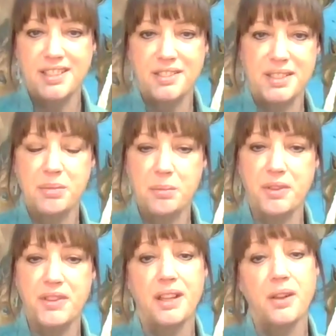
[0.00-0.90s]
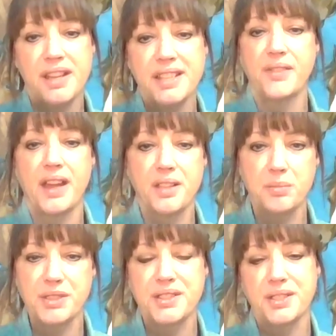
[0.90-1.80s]
You know, some people think, oh, that's
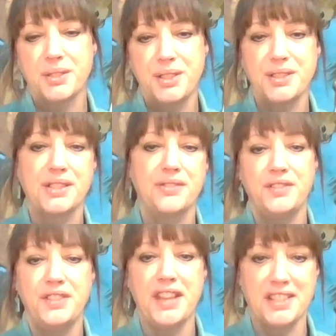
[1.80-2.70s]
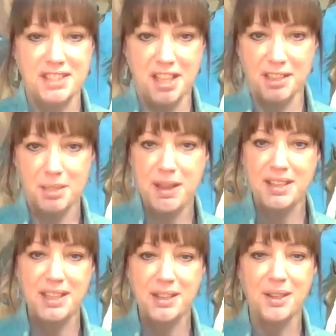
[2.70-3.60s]
valuable, so, you know, it's a fifty thousand dollar
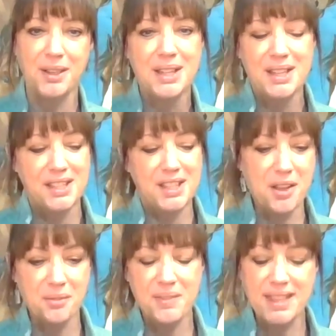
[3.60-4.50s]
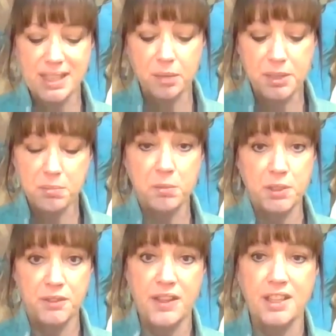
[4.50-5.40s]
painting, or, you know, that's how people
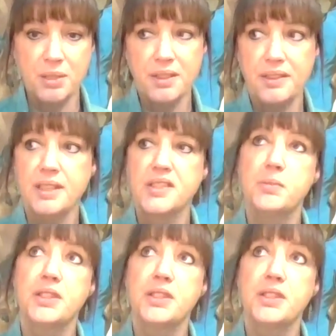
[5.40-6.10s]
put value on things.